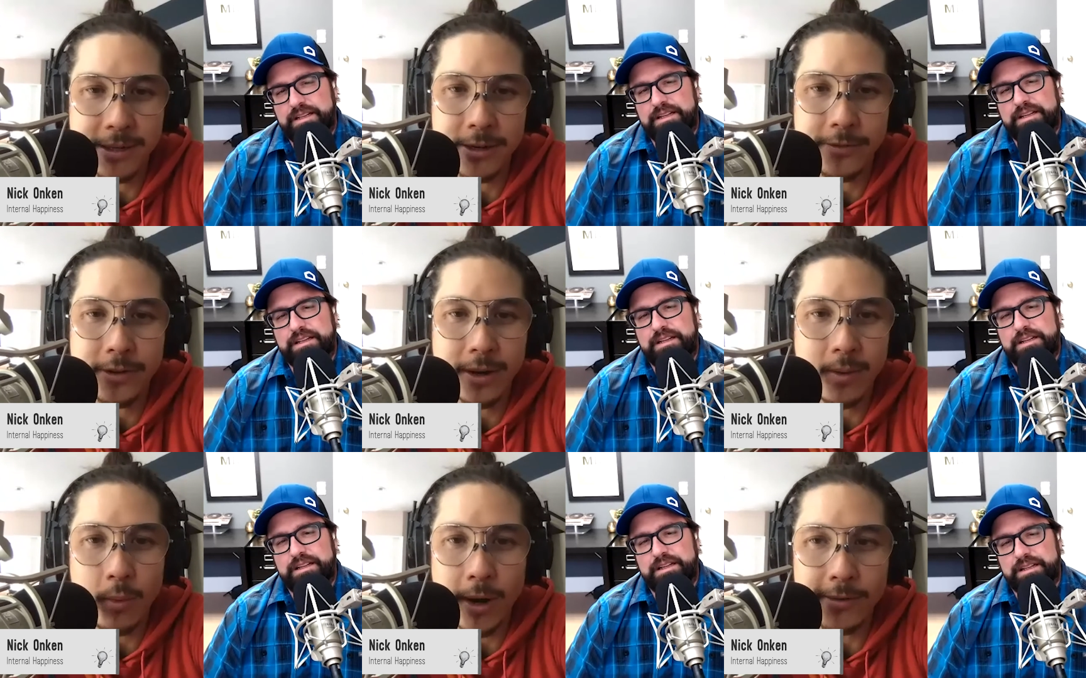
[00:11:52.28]
Speaker 1: You know, if you're
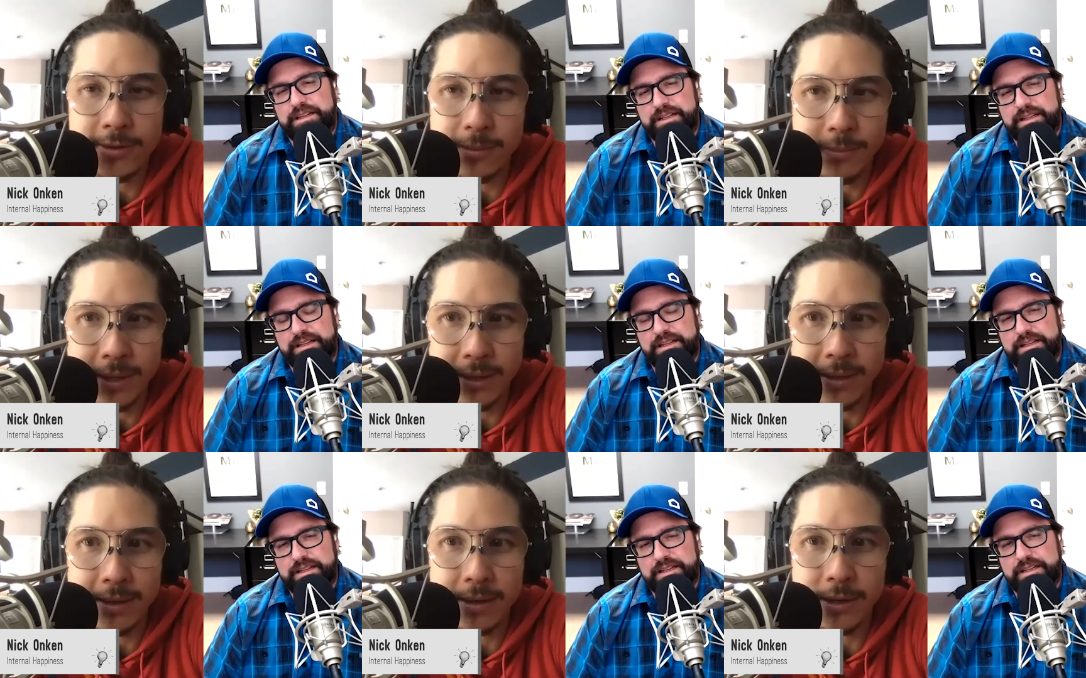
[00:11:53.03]
not aware of
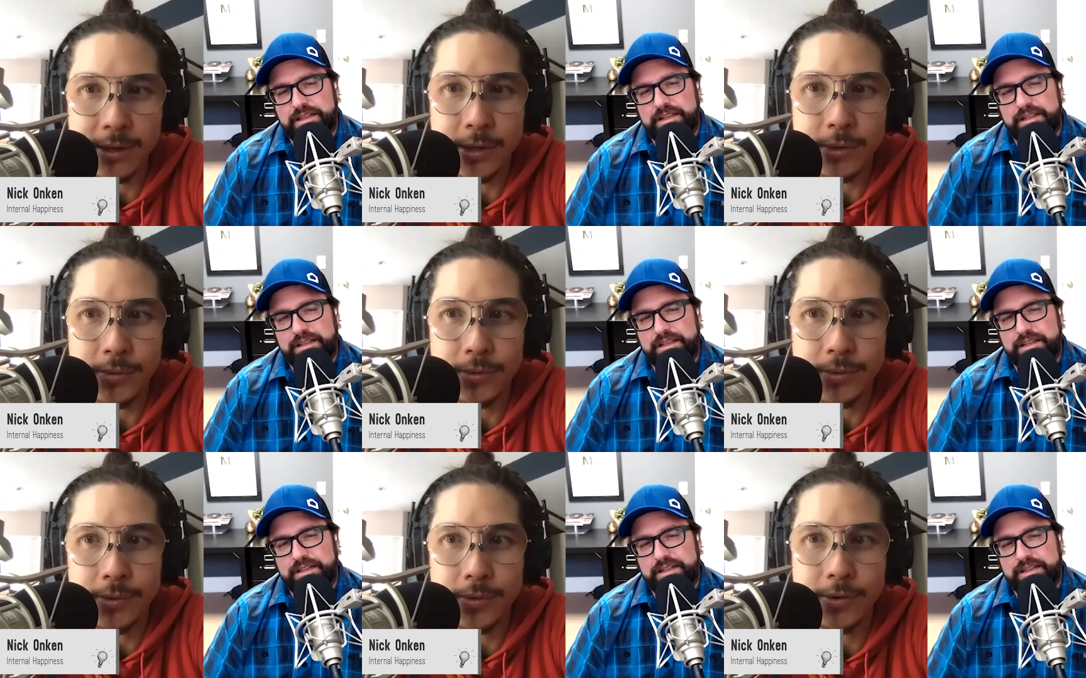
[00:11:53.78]
something that you don't,
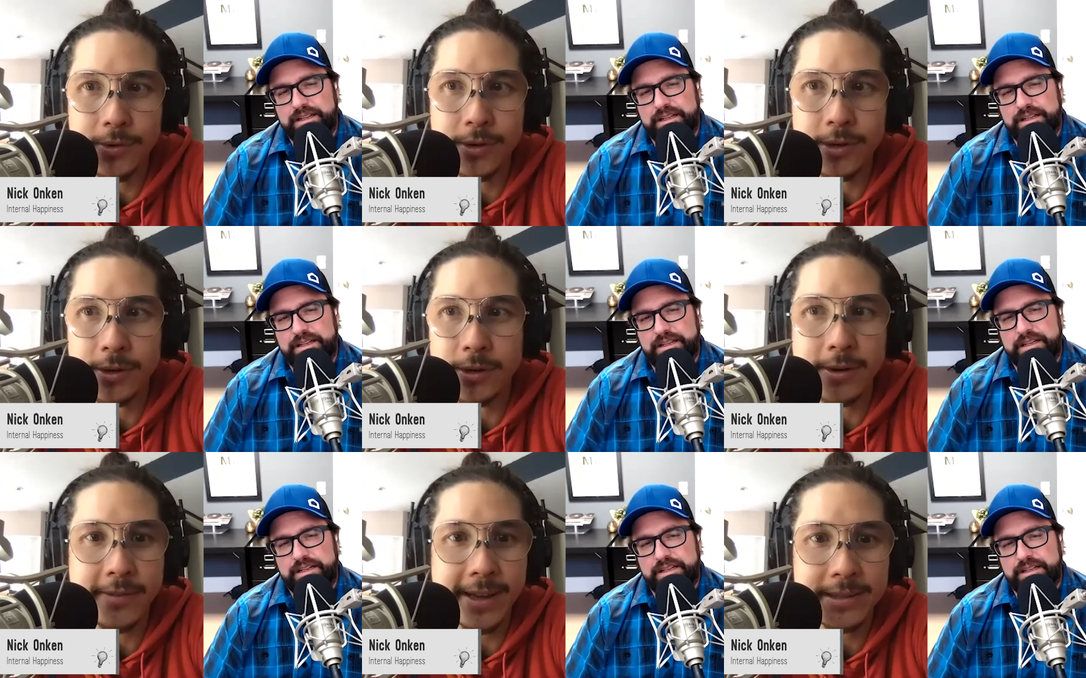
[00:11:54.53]
you know, you don't
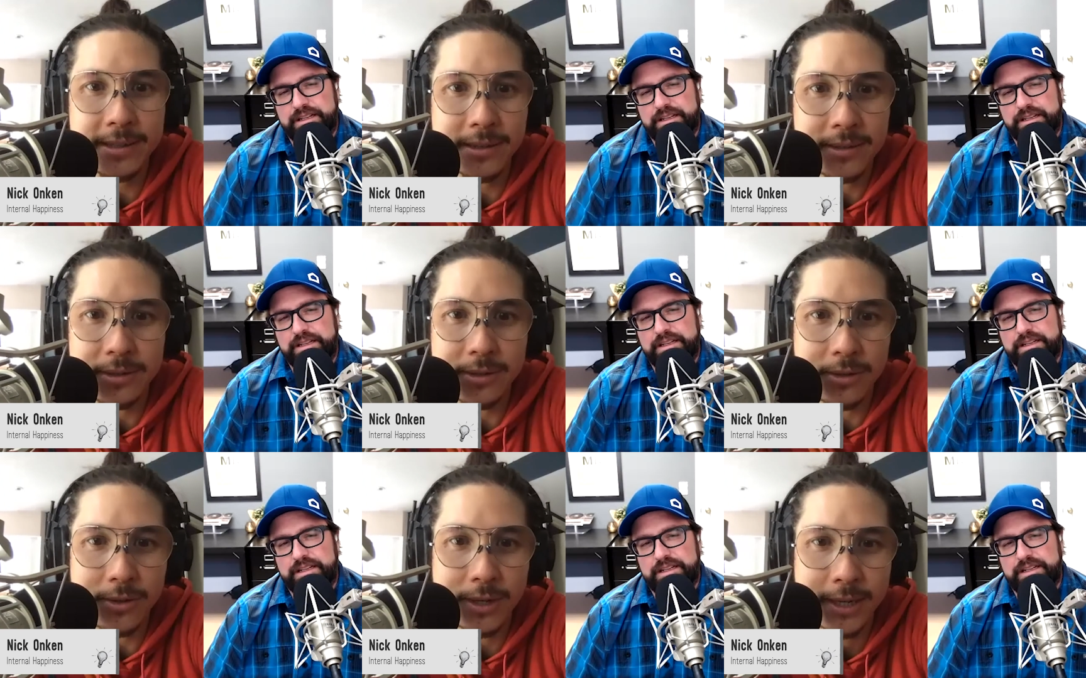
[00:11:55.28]
have access
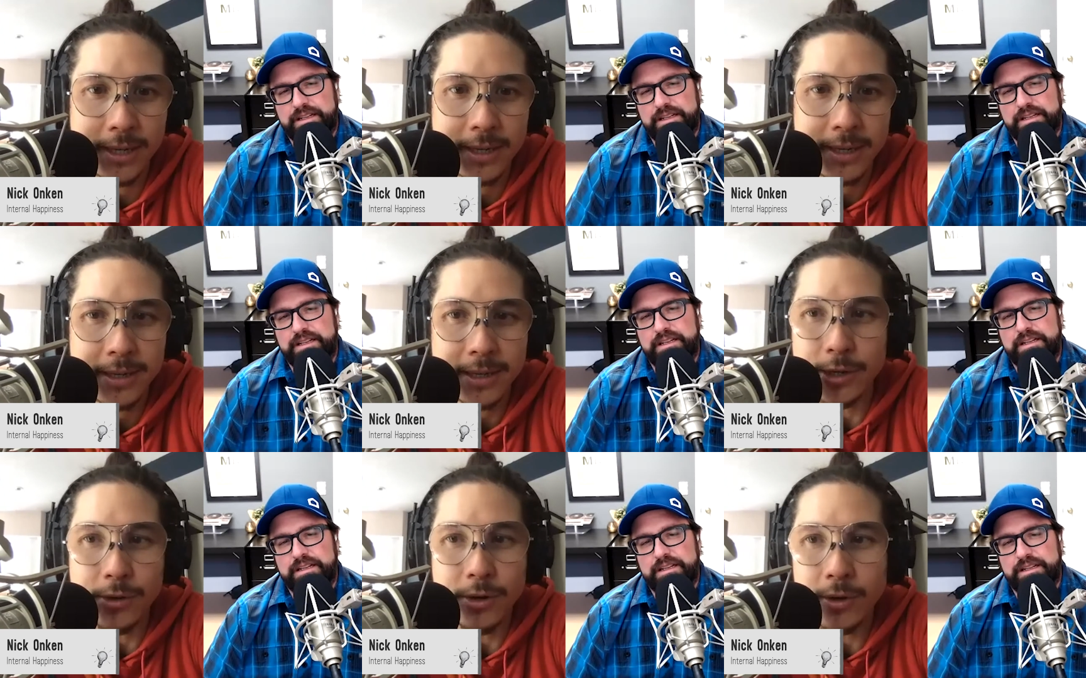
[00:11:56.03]
to,
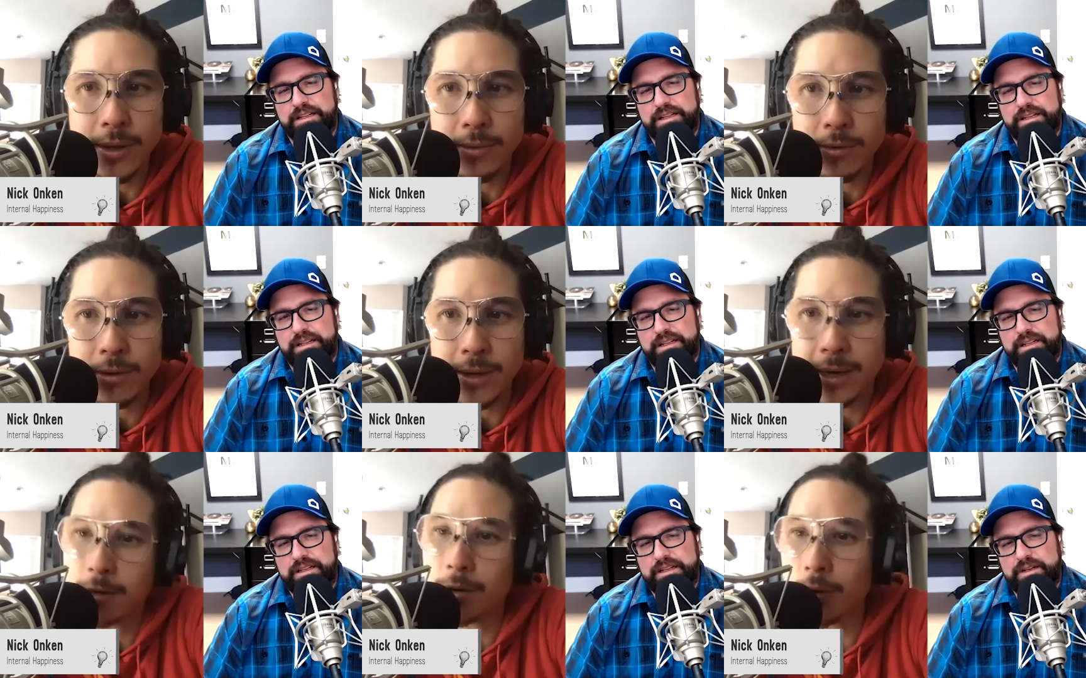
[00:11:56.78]
you don't know that
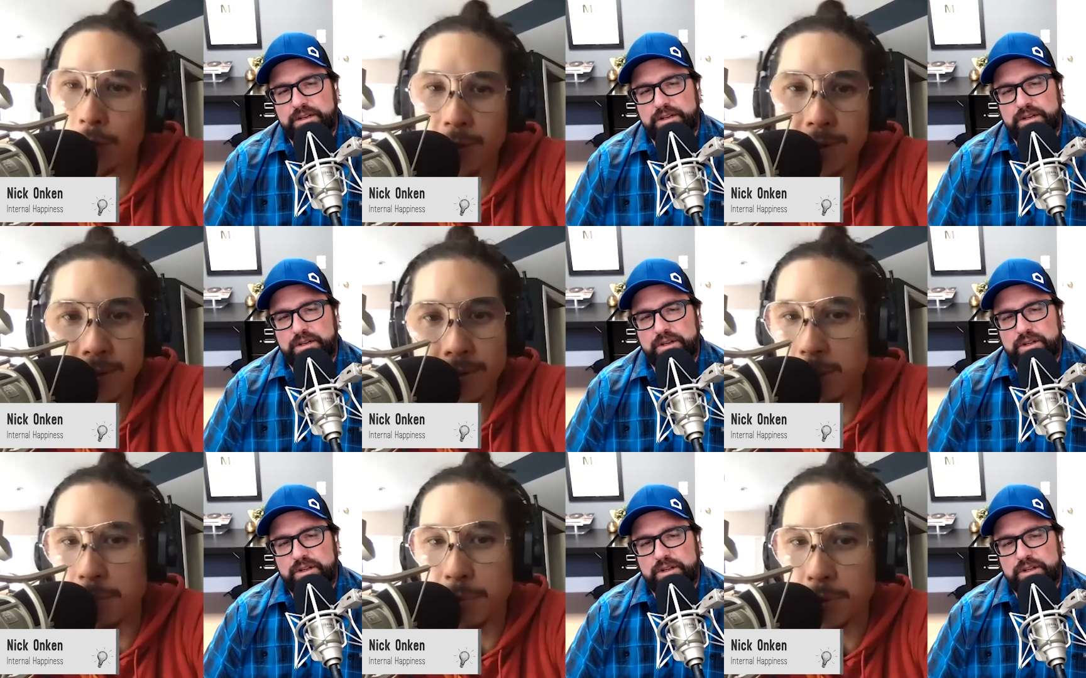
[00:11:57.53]
world. I don't know what it's like
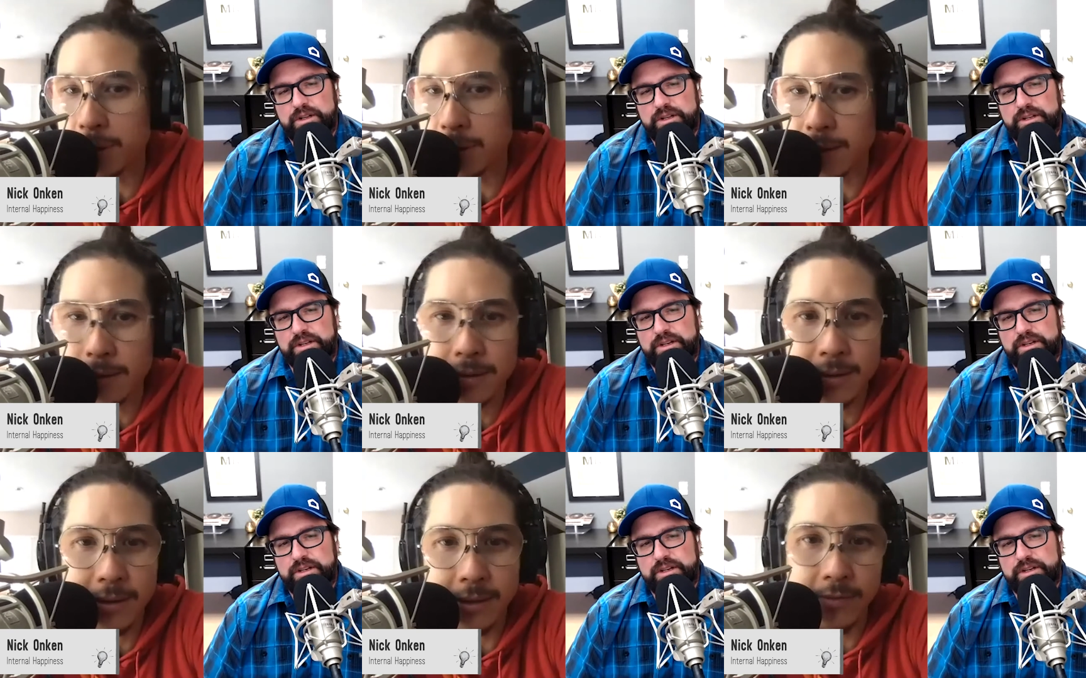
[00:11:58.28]
to be a
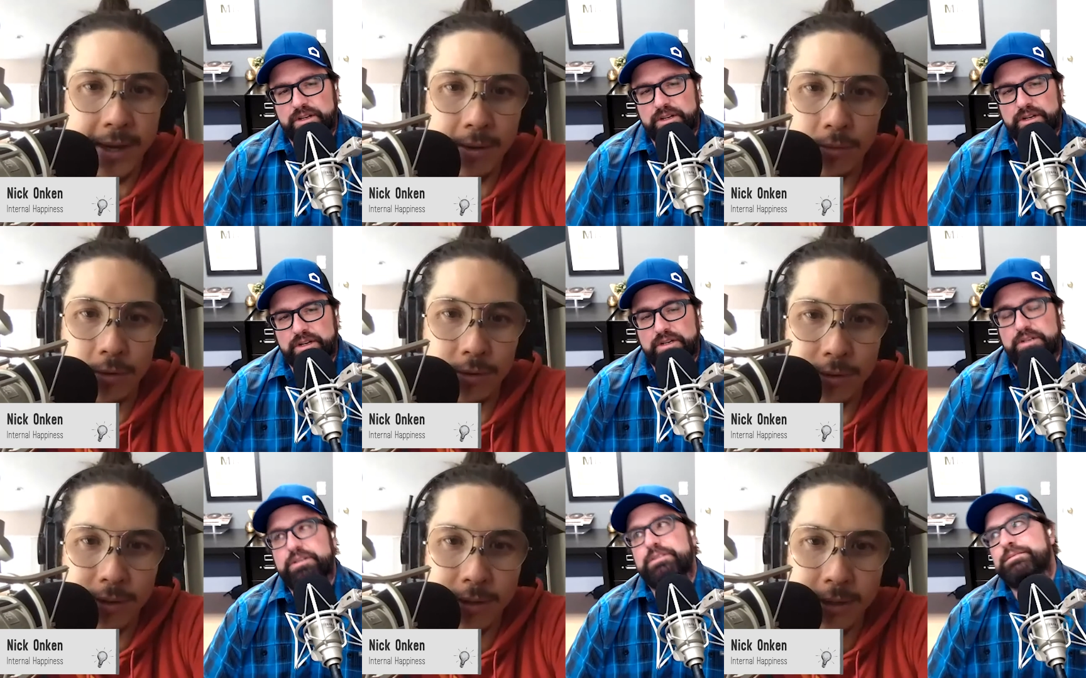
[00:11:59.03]
billionaire and live that
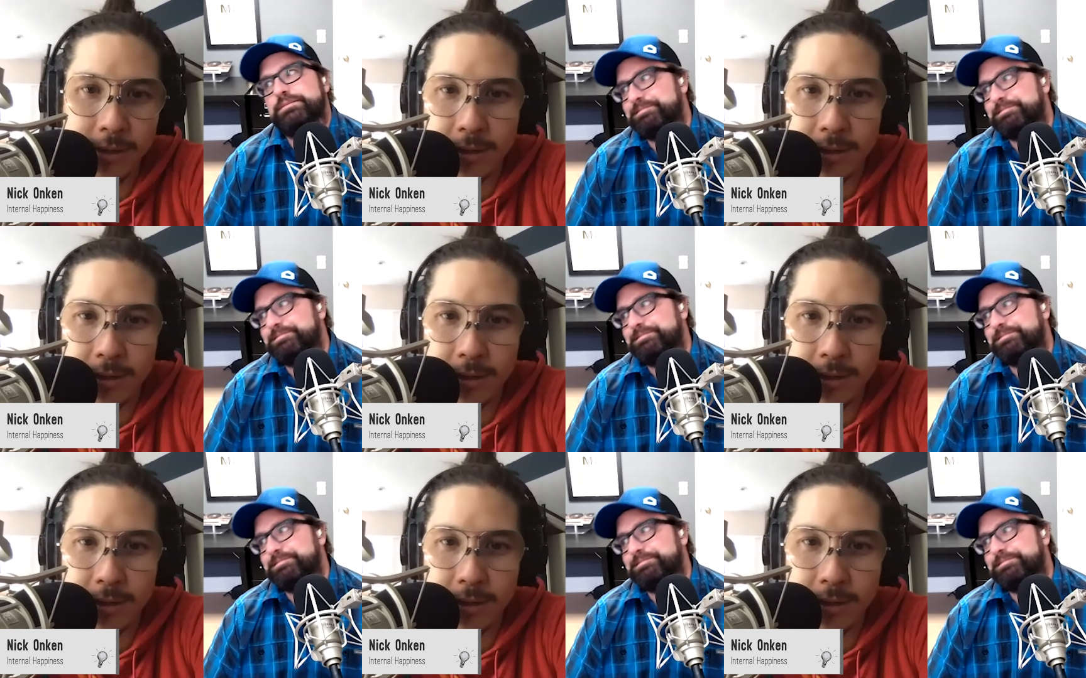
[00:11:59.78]
world.